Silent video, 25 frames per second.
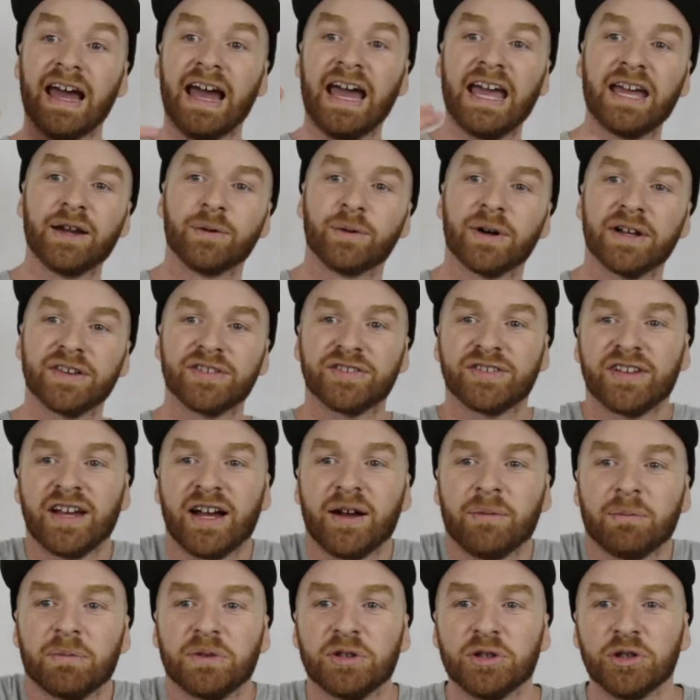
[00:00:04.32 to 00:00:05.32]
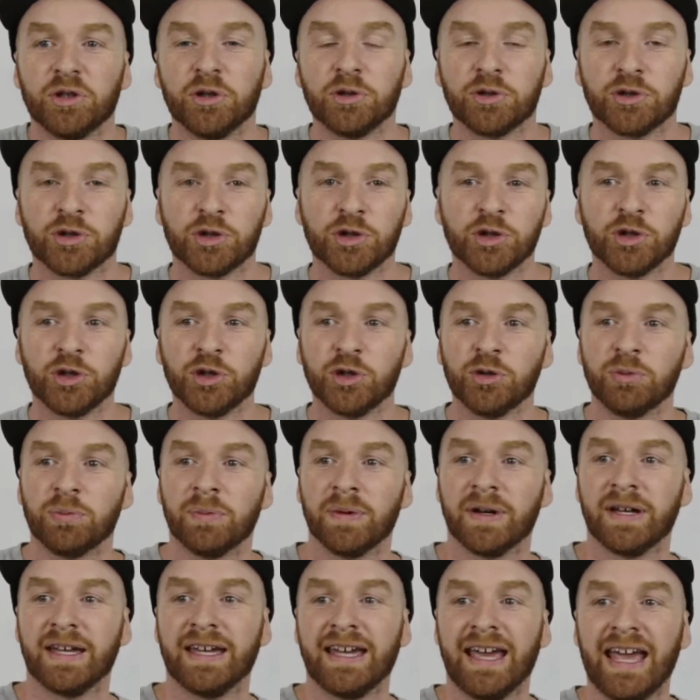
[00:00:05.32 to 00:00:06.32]
Hey, what's up YouTube?
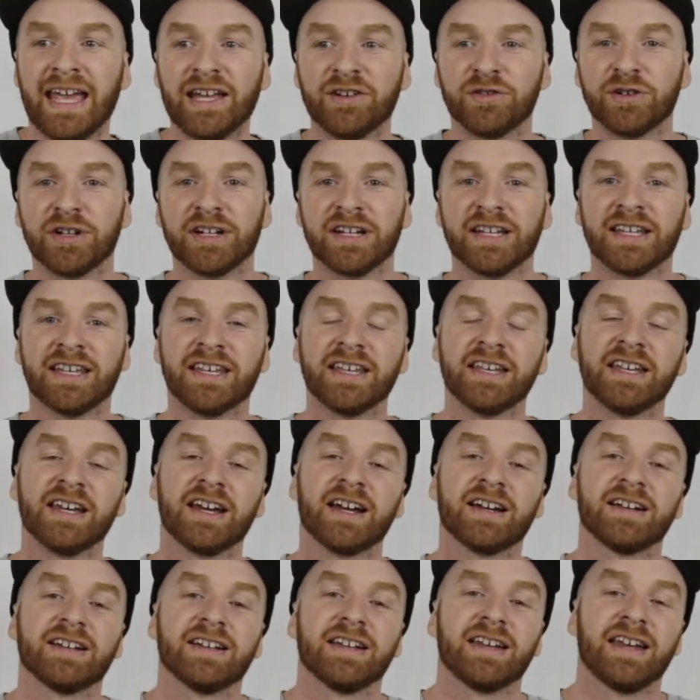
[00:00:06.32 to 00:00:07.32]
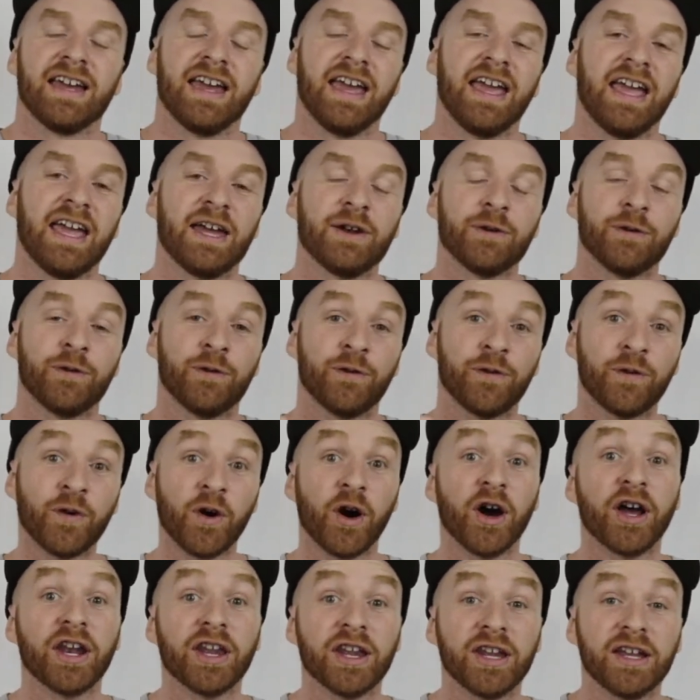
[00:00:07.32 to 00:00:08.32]
Adrian here, and
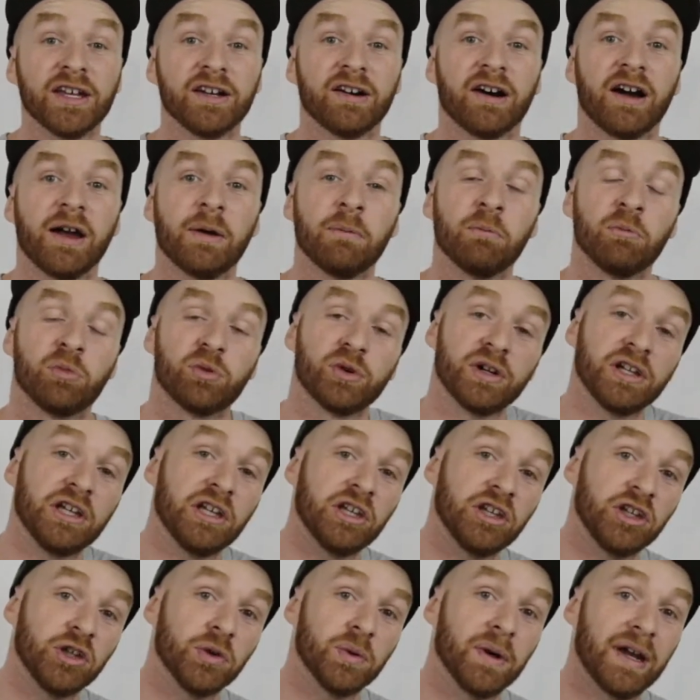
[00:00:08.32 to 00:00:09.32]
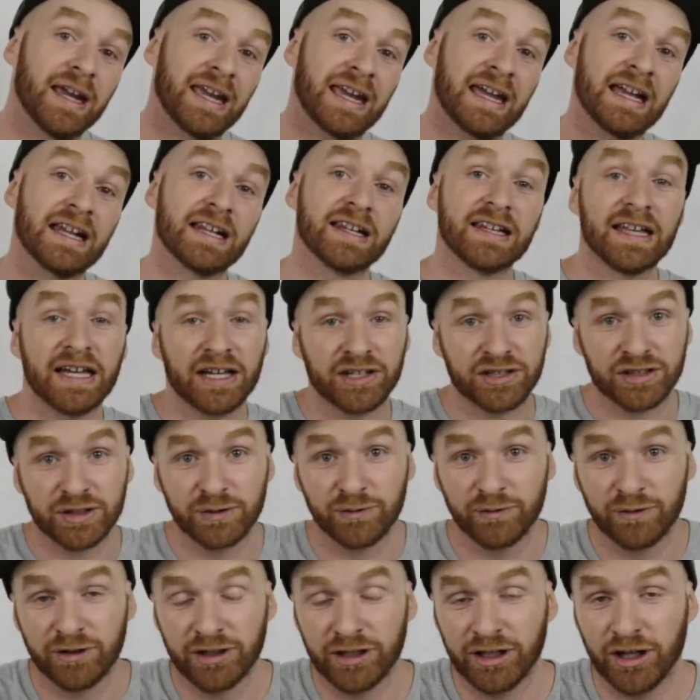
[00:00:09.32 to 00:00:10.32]
finally I'm bringing you a
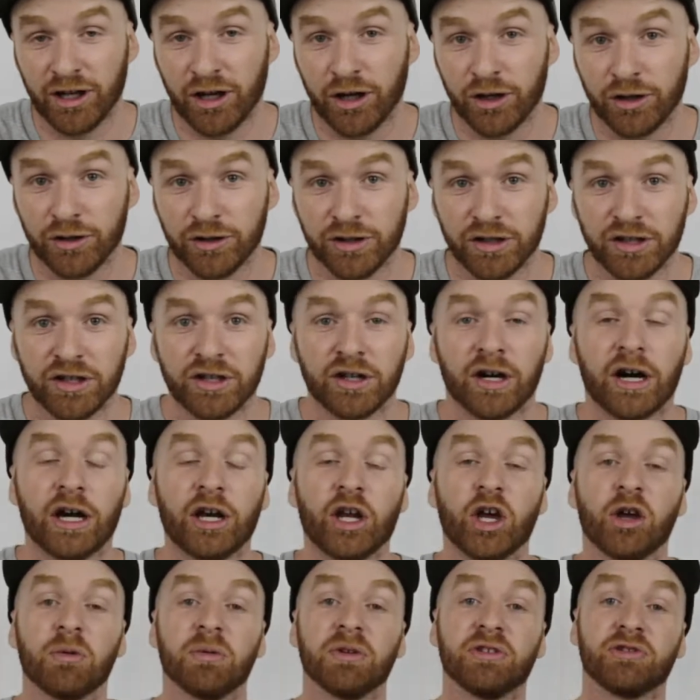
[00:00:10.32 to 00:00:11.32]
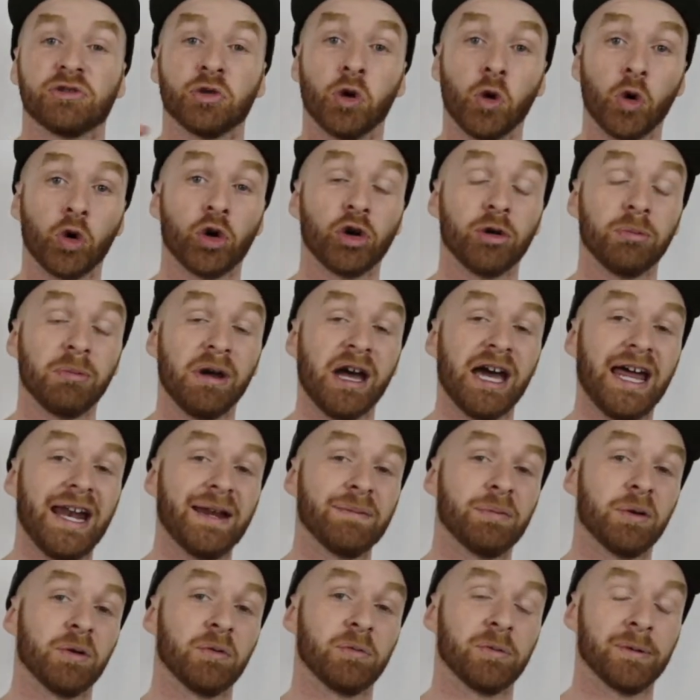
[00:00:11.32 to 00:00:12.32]
collection video. I know I've been talking about
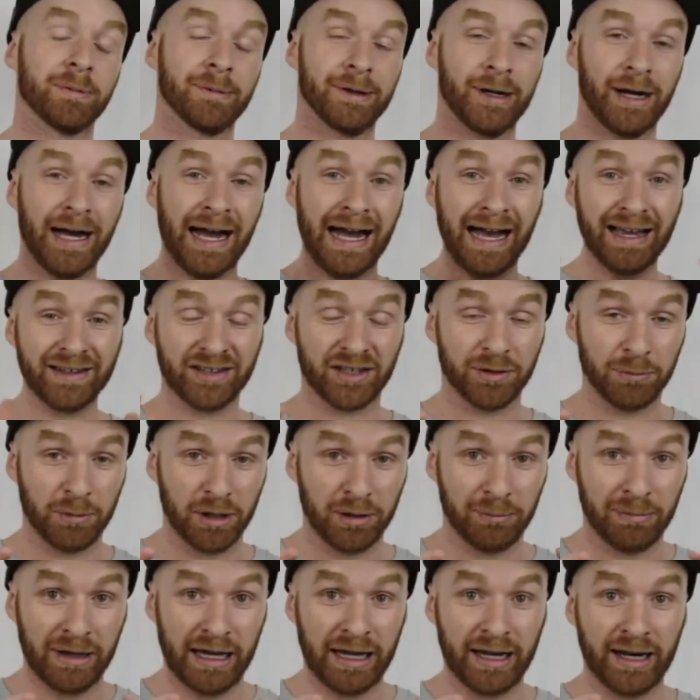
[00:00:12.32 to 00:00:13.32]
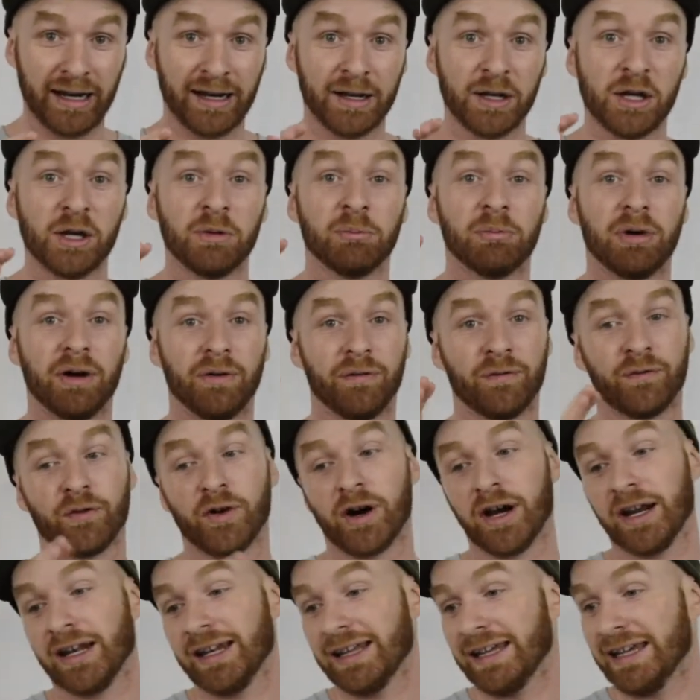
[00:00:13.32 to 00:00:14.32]
it, people have been asking me about it, but
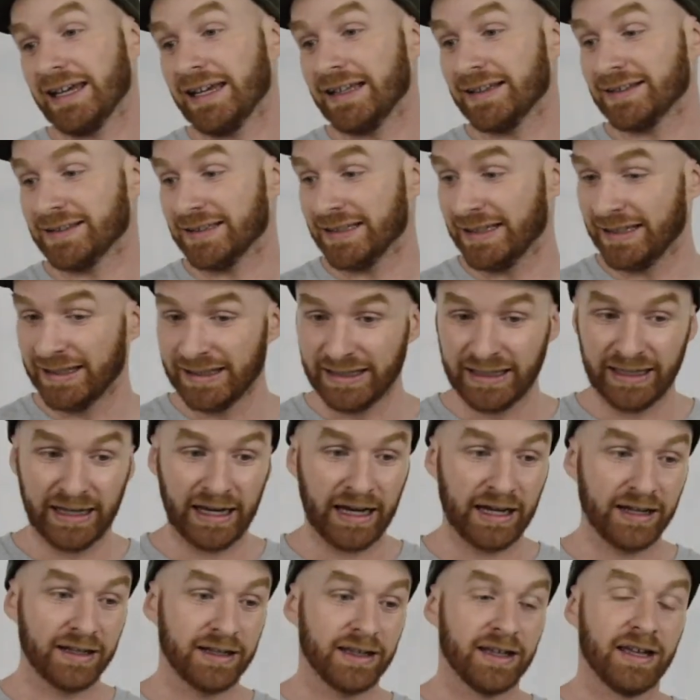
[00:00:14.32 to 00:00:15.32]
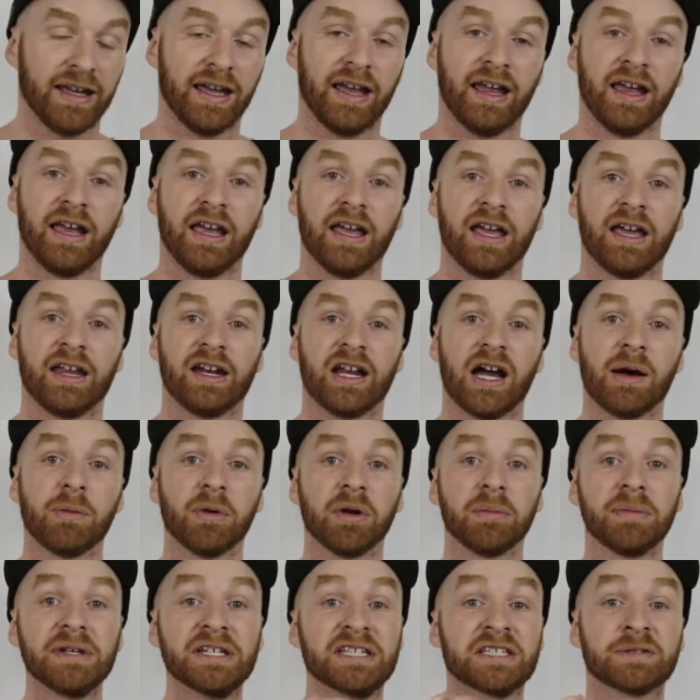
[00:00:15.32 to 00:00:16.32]
finally it's here, and I'm
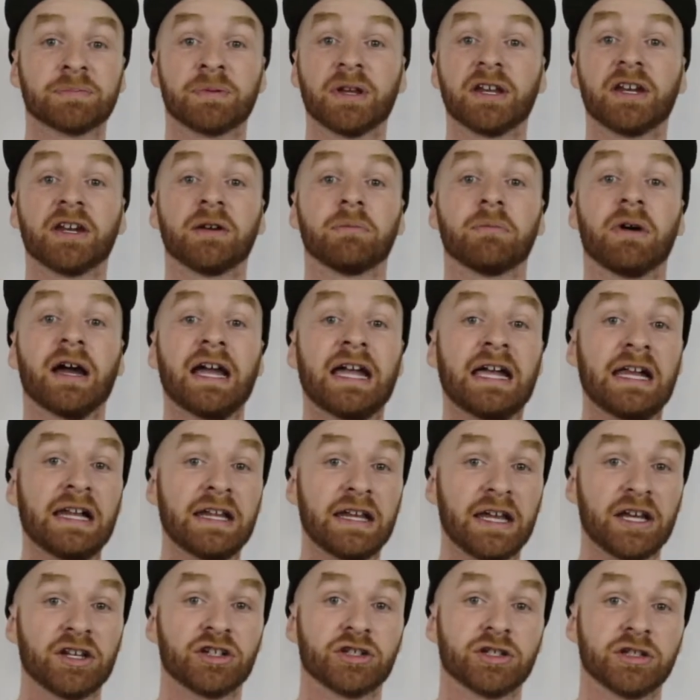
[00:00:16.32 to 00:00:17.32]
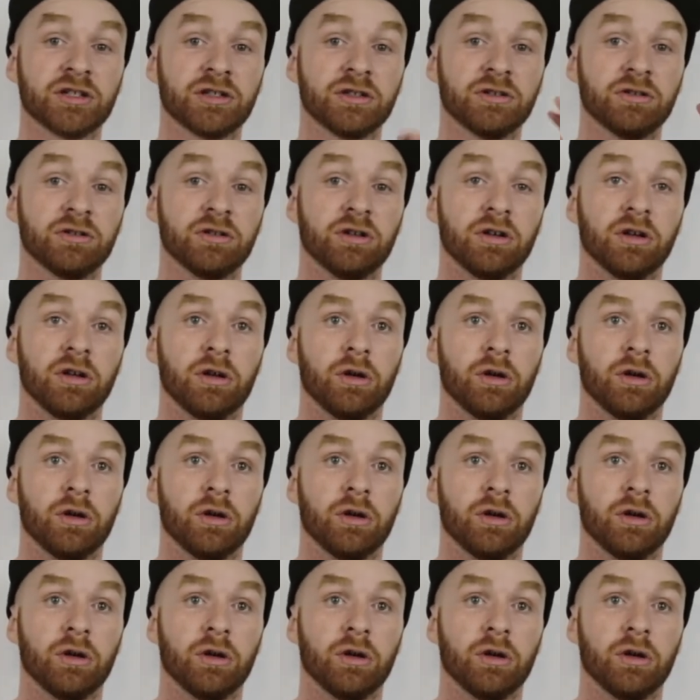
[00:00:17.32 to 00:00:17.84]
going to be splitting my collection